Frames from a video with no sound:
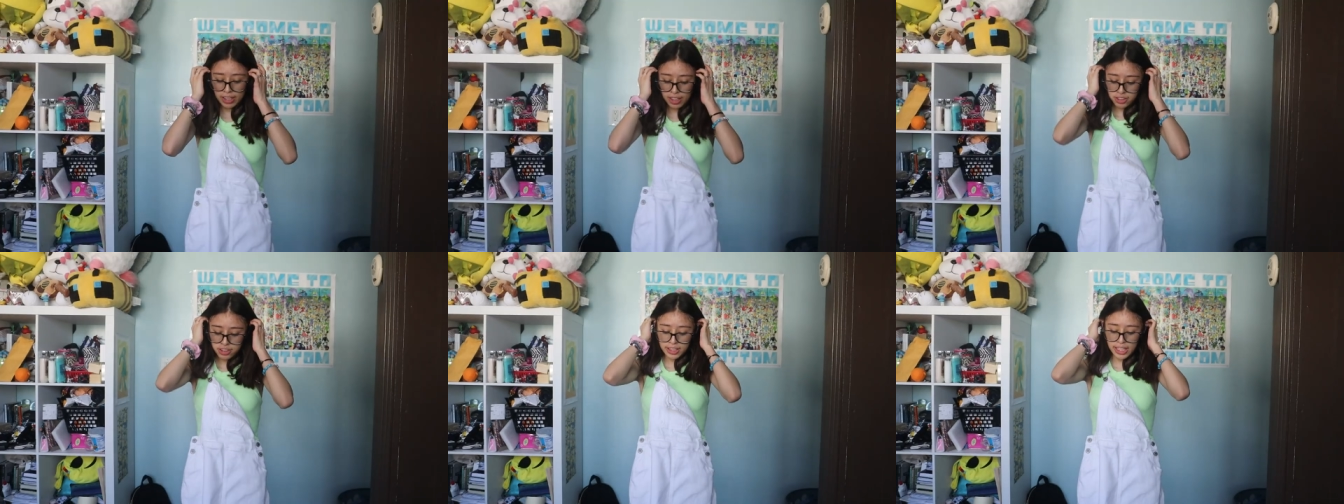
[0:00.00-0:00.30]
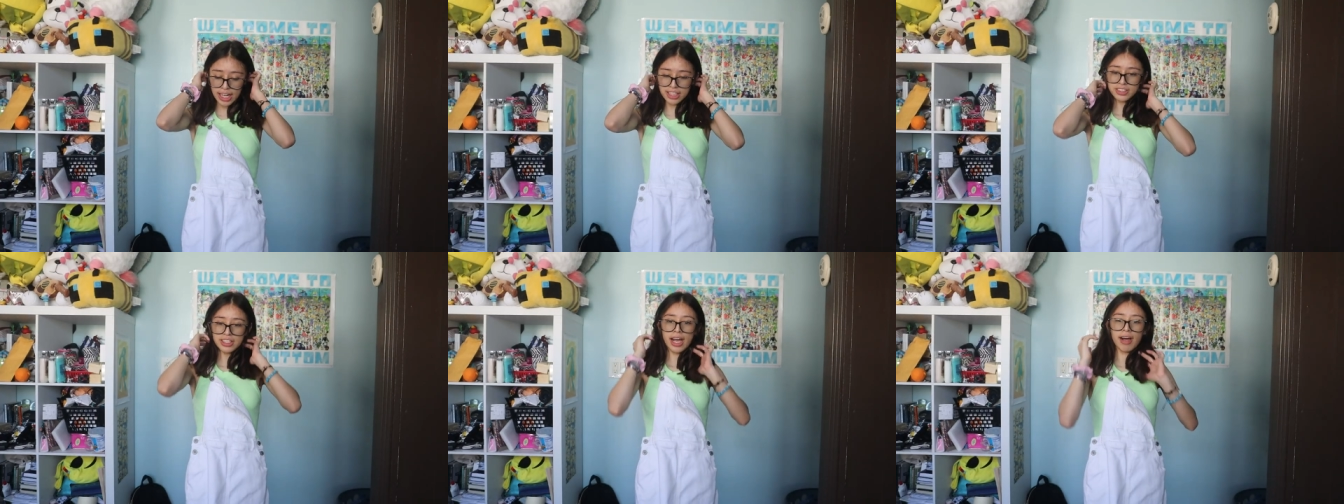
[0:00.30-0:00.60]
This
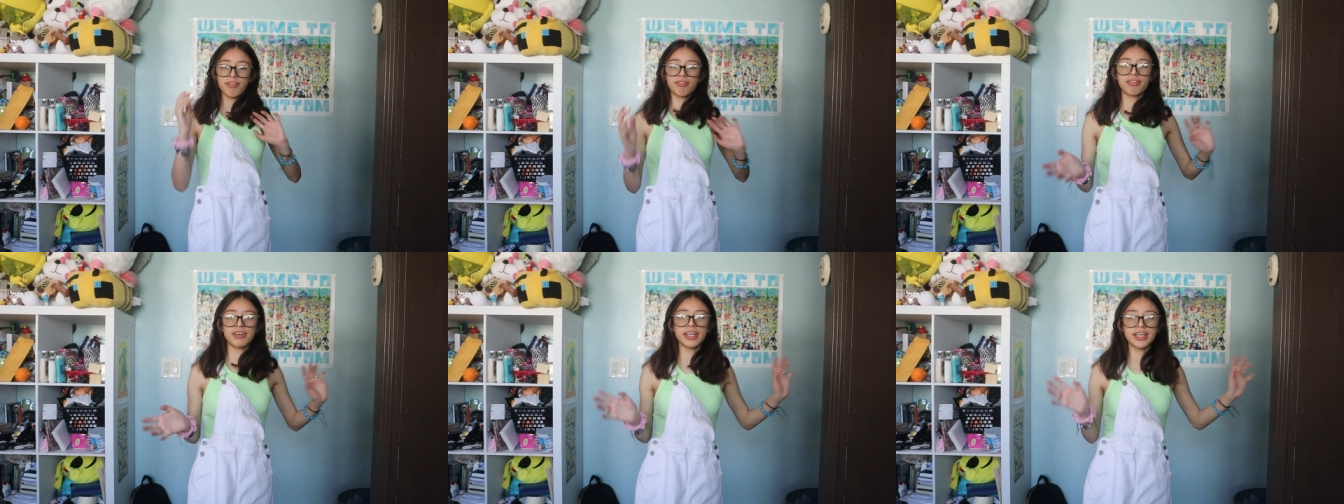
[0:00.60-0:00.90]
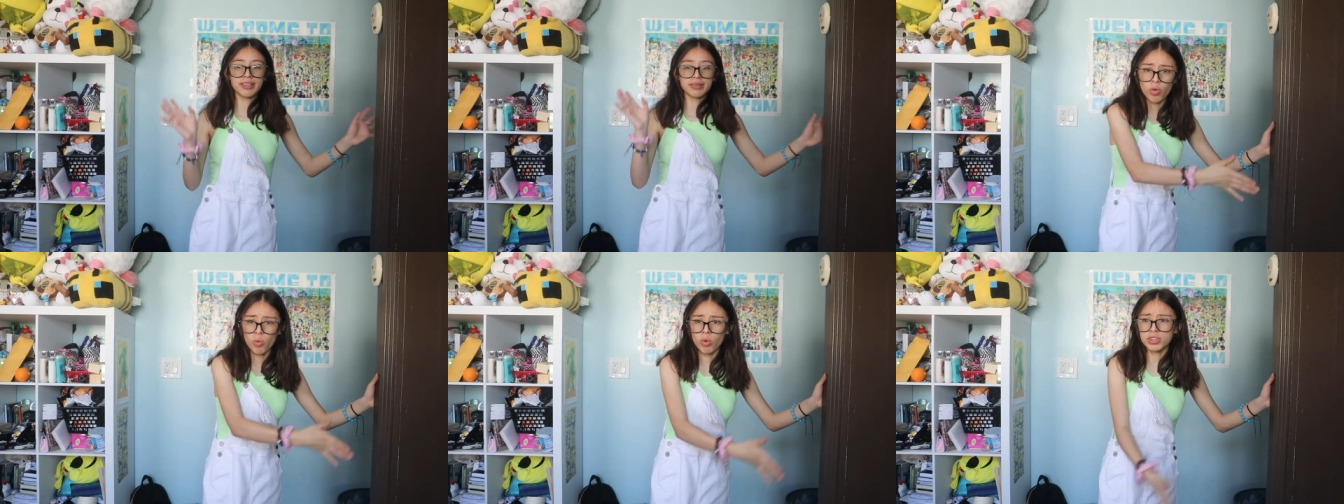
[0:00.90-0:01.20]
next
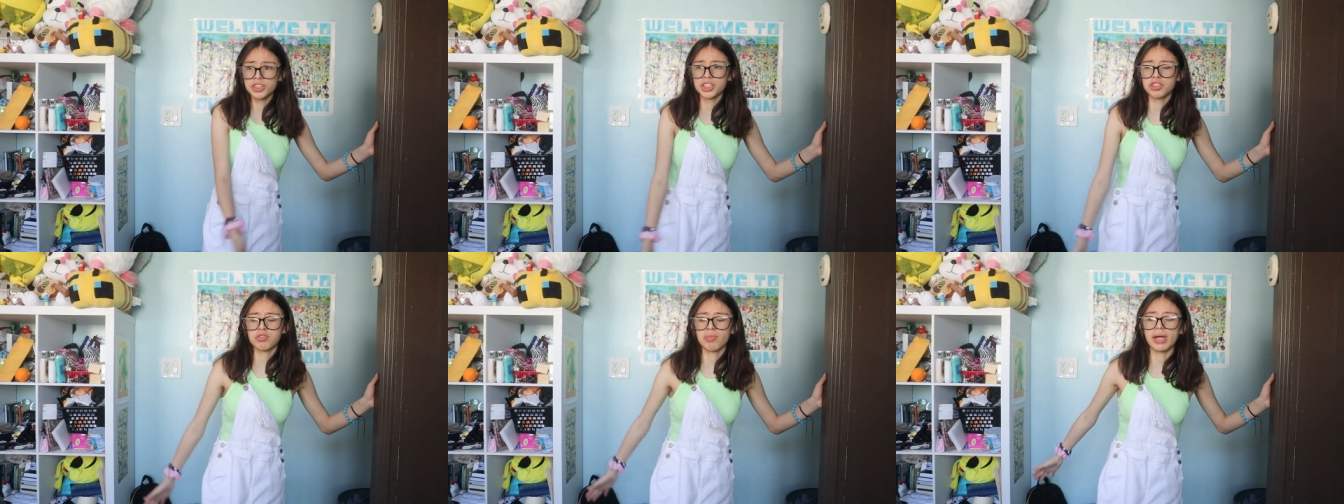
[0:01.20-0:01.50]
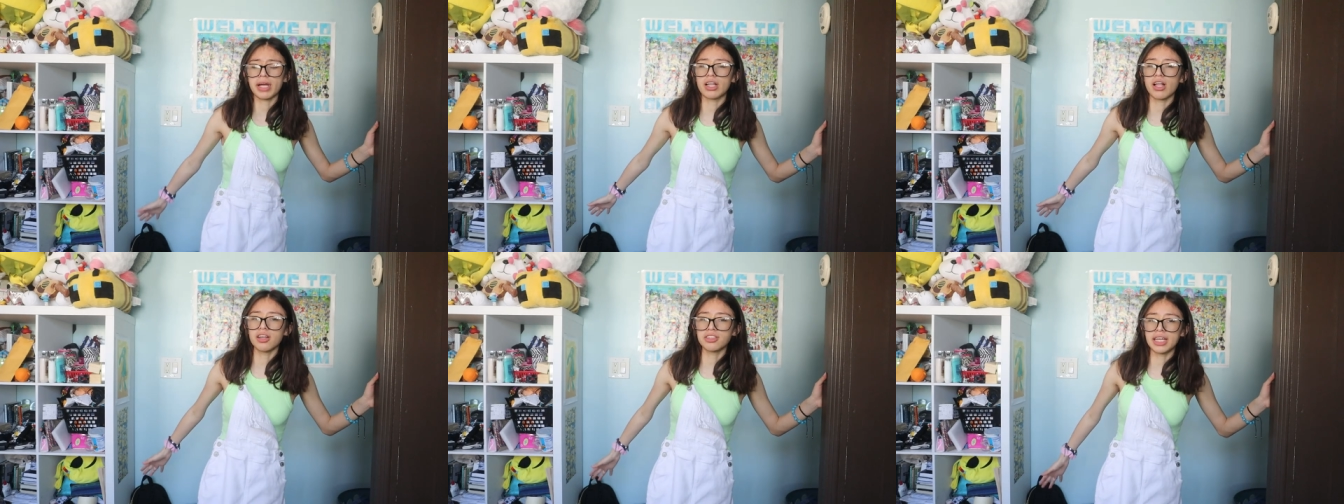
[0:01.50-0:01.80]
outfit was just from
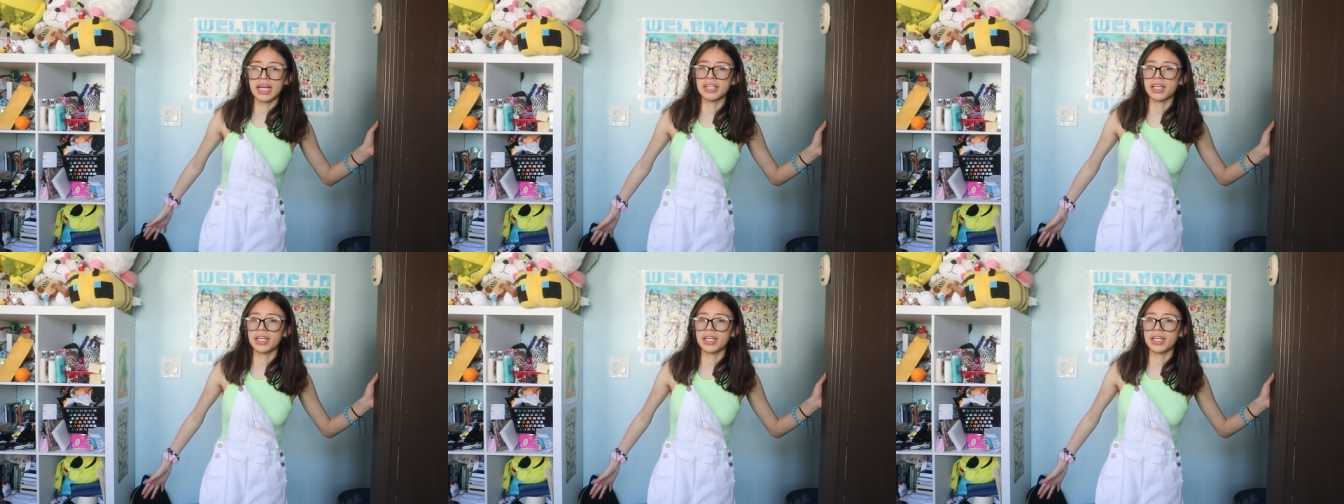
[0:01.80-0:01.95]
my closet.